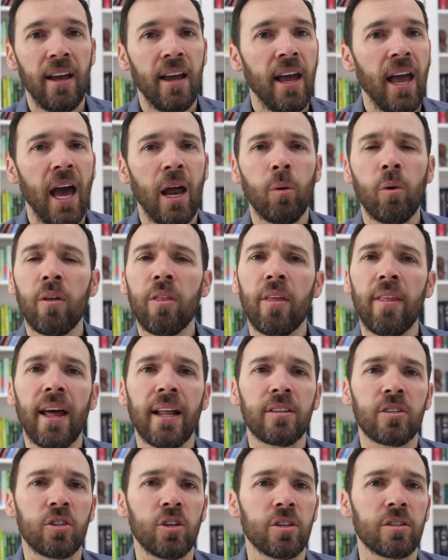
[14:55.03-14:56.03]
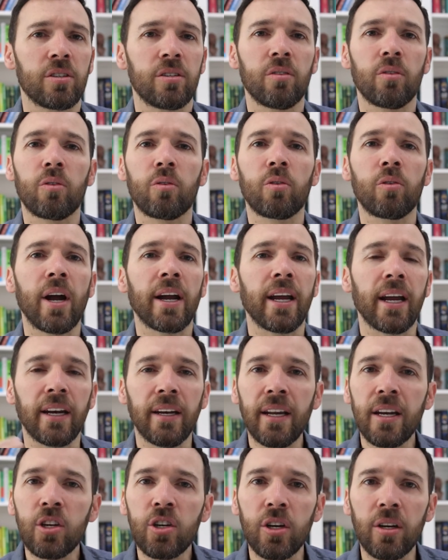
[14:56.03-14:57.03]
And whether that's just
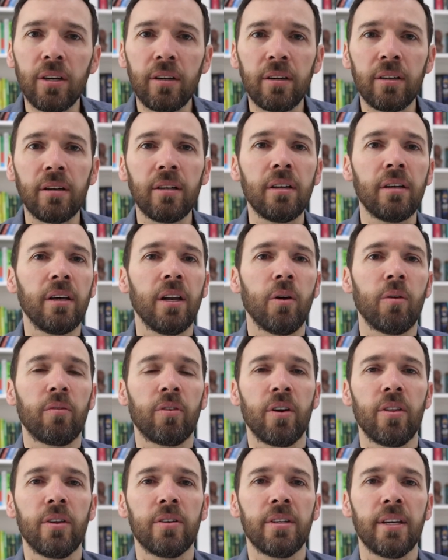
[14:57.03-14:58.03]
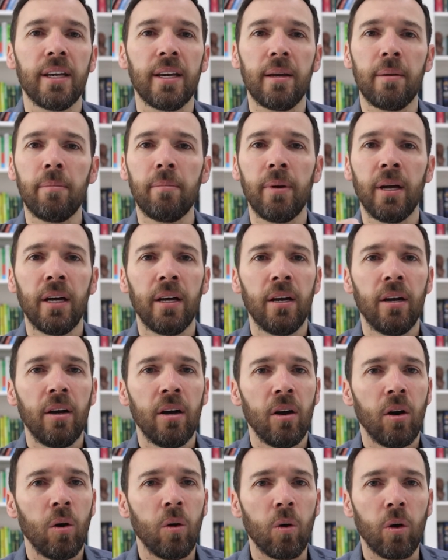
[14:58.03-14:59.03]
recognition, in front of the team,
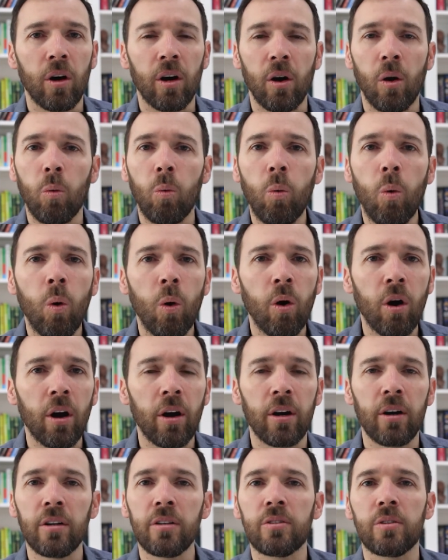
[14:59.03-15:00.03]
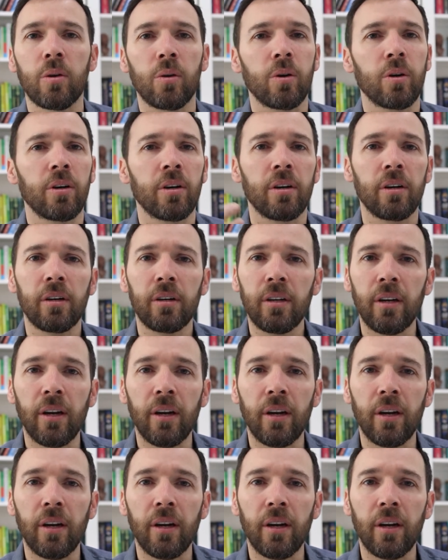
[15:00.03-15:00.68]
or awards or,